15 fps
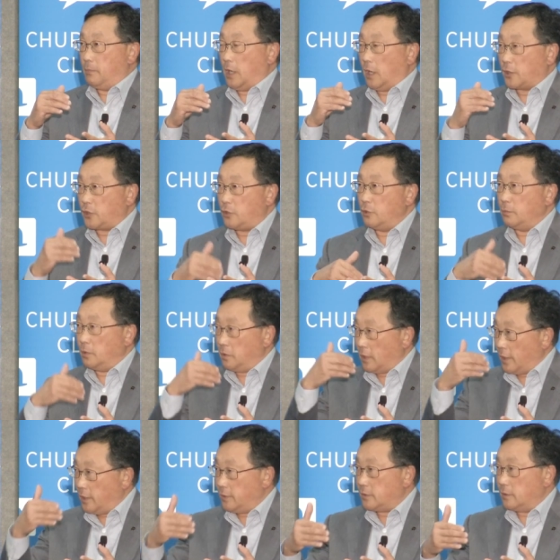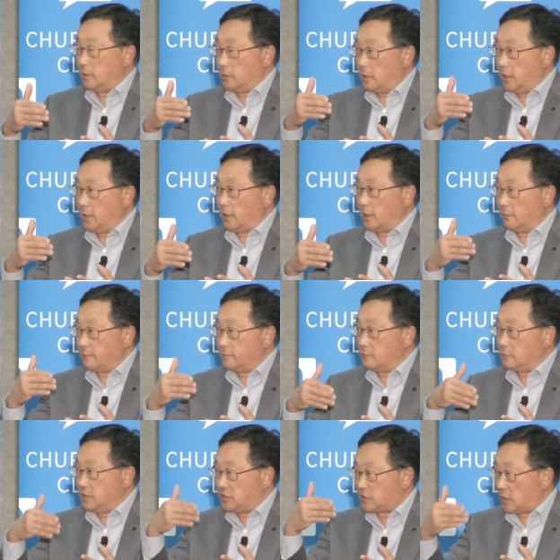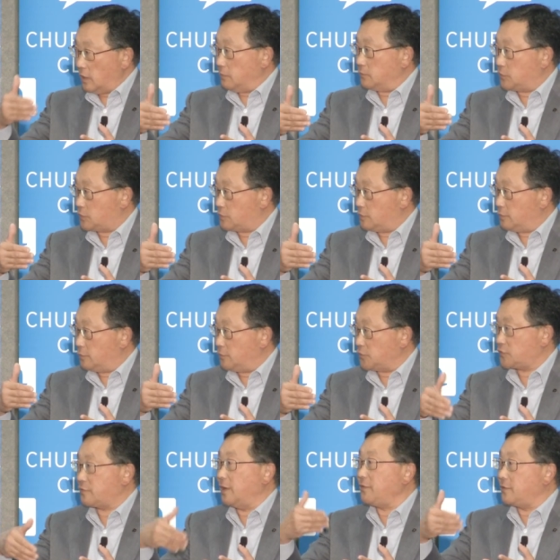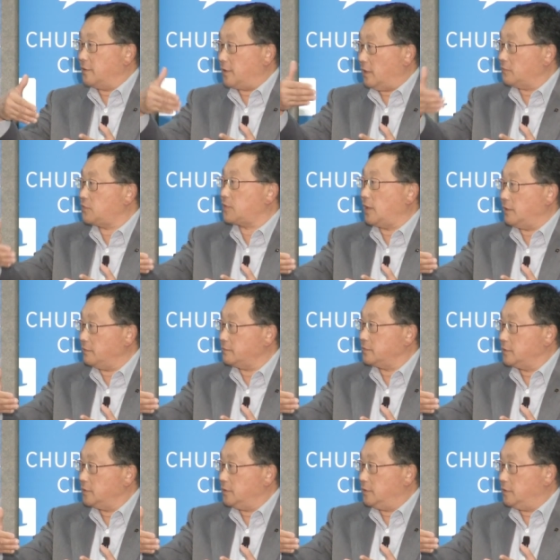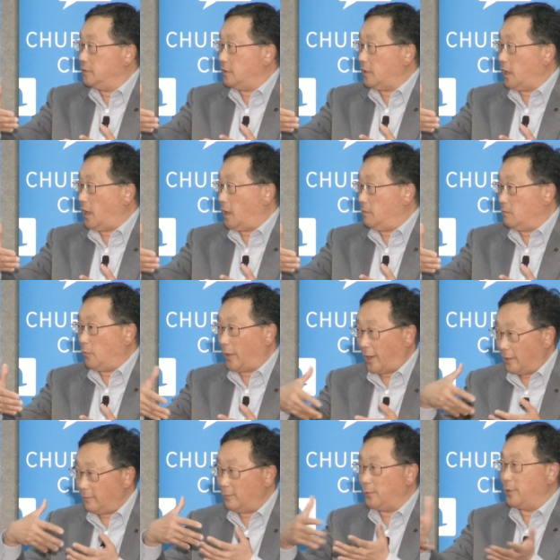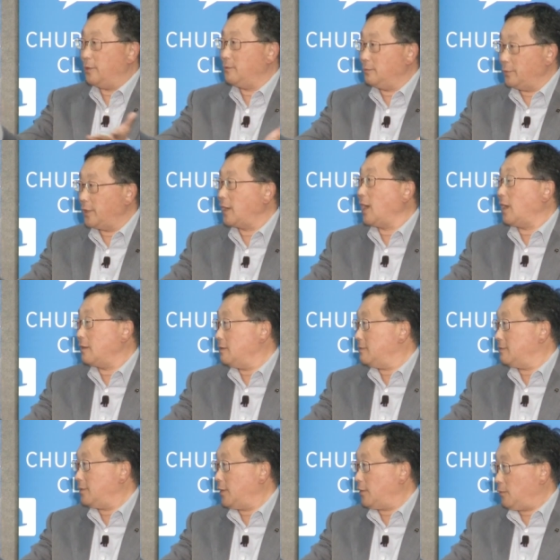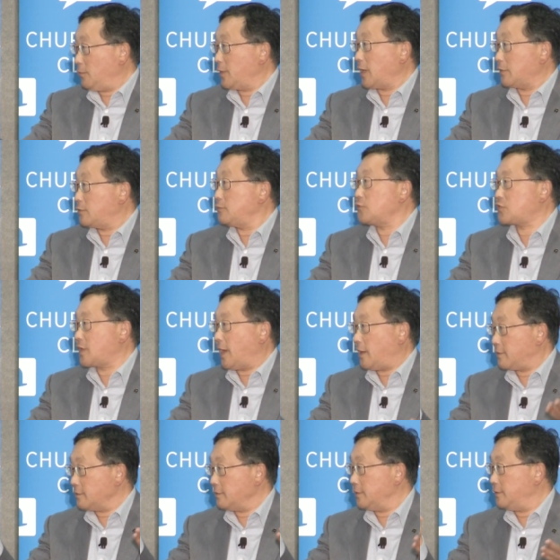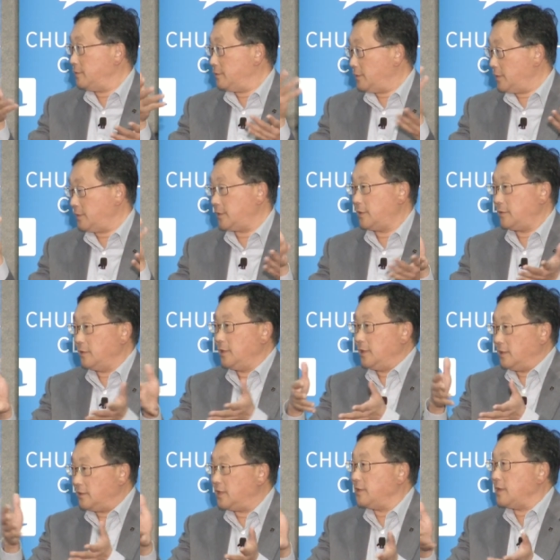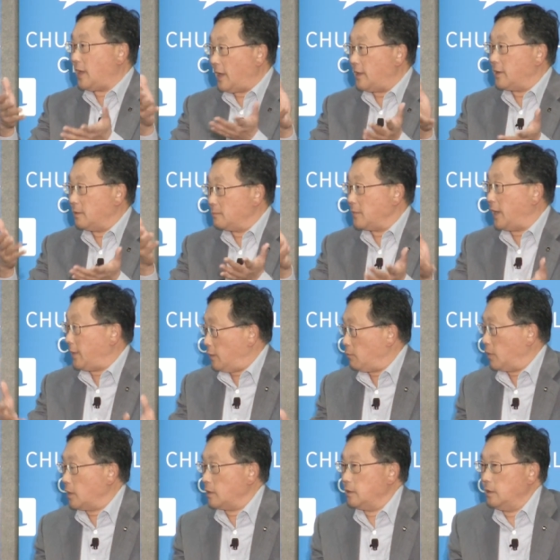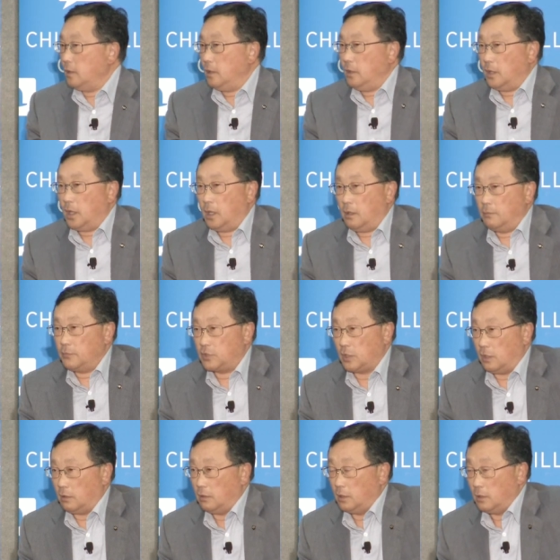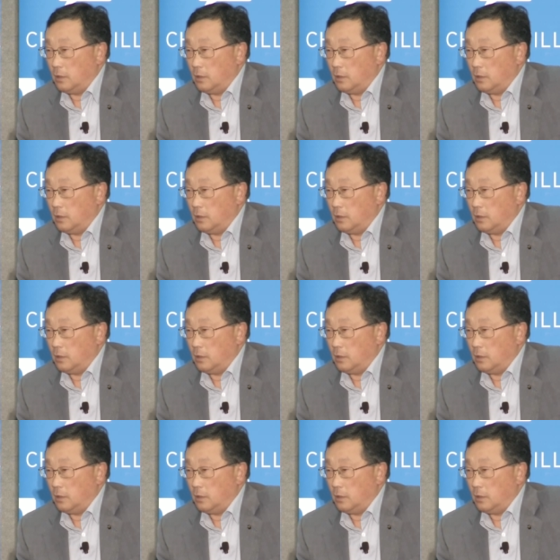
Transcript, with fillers: accumulate enough results to strengthen ourselves, um, we, we, we got you know we got too scattered and, and then didn't end up anywhere. Um, so